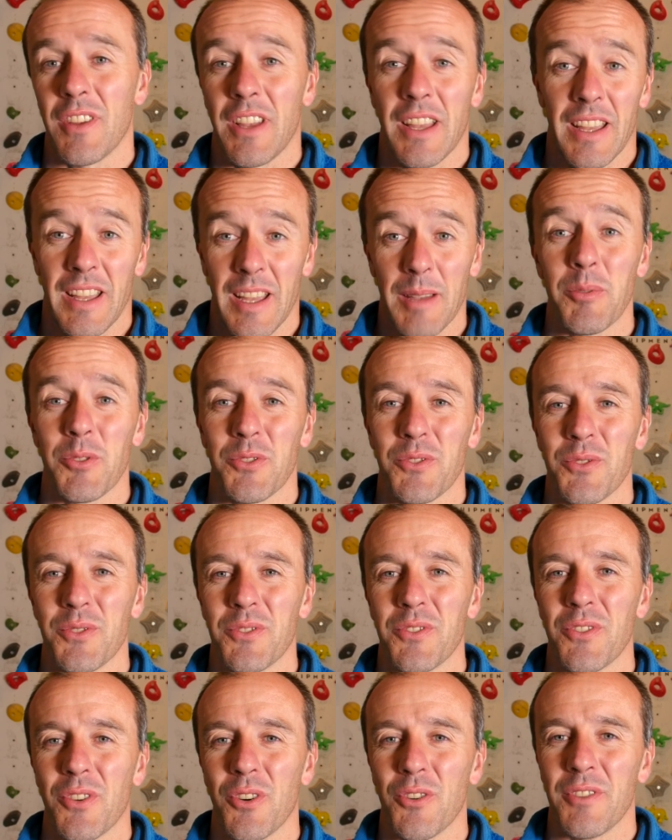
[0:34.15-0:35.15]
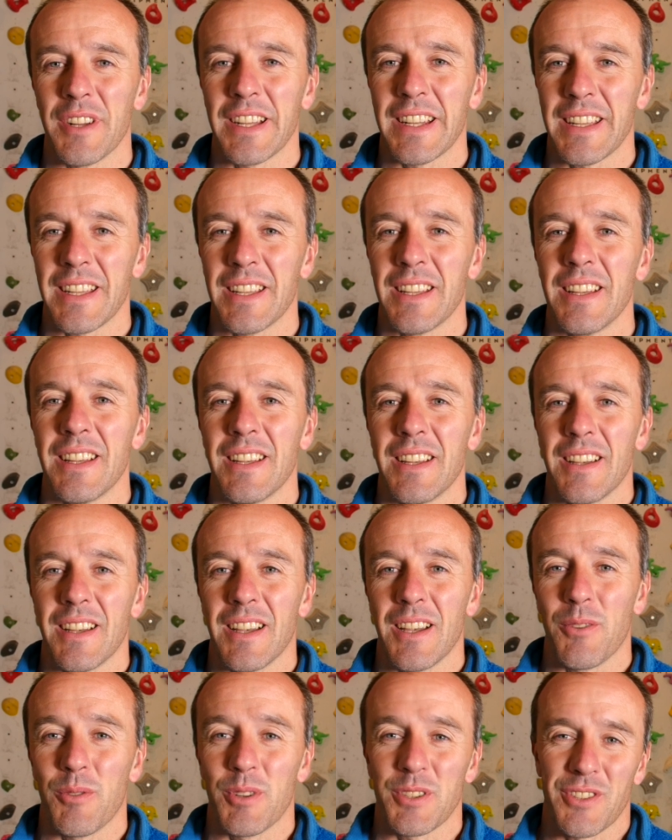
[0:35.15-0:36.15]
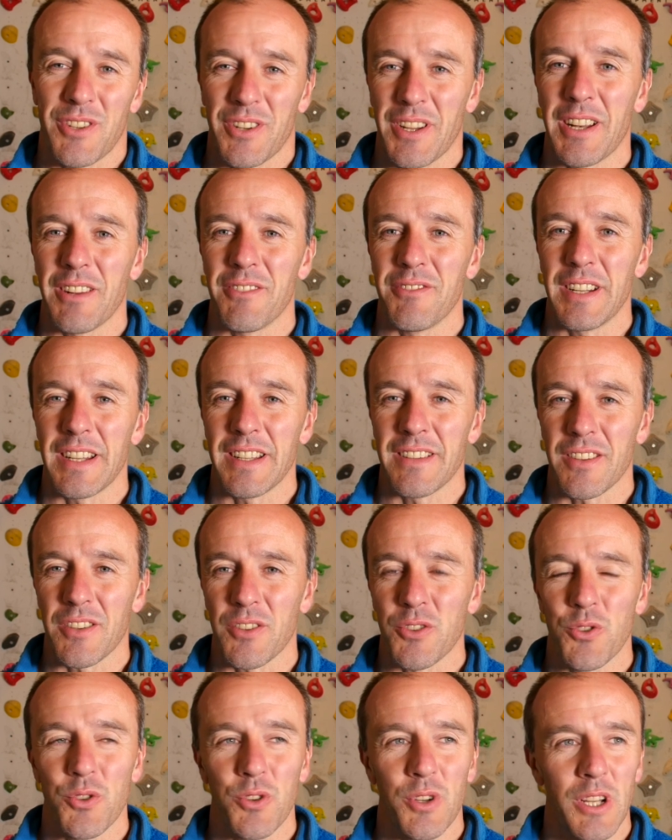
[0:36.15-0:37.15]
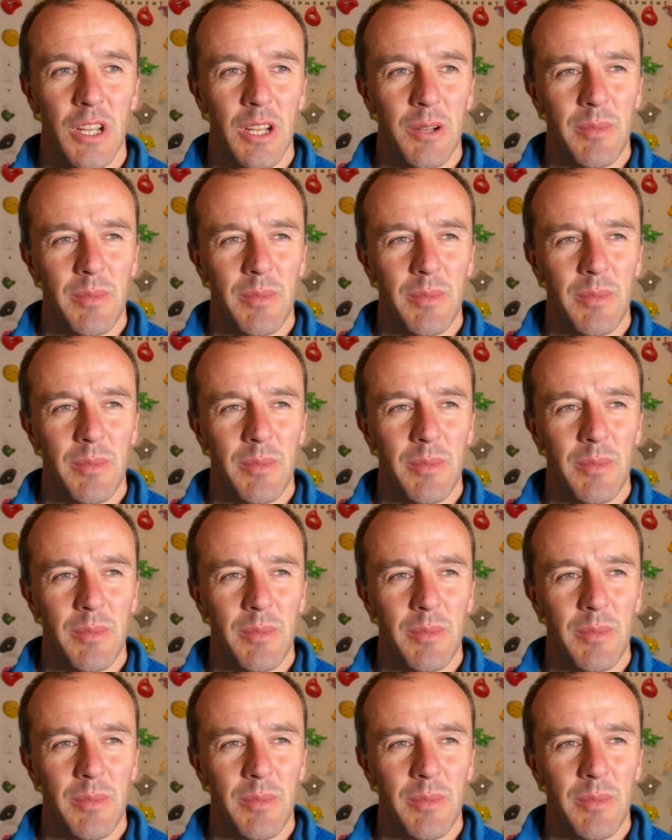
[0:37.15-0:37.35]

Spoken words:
episodes already, which are kind of ready to go.